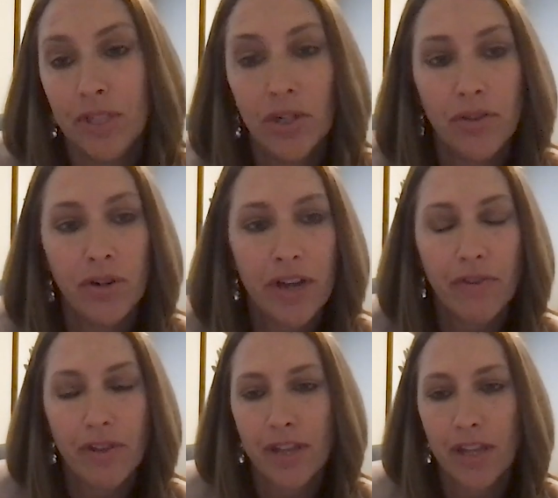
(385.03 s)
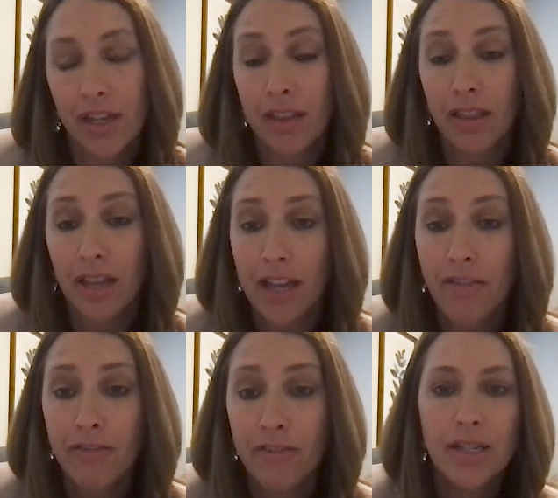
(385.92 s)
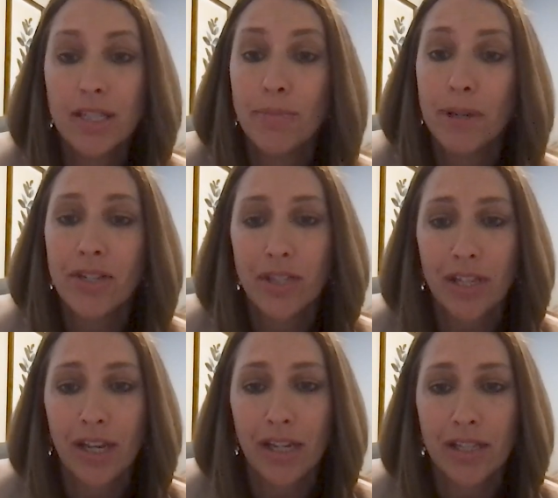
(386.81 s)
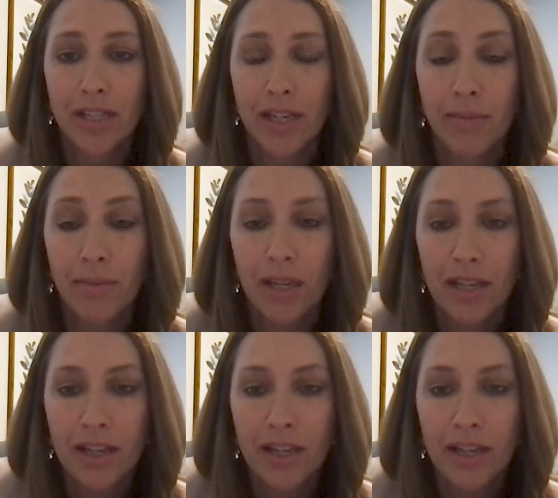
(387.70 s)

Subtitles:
they're everything in life, especially on a team.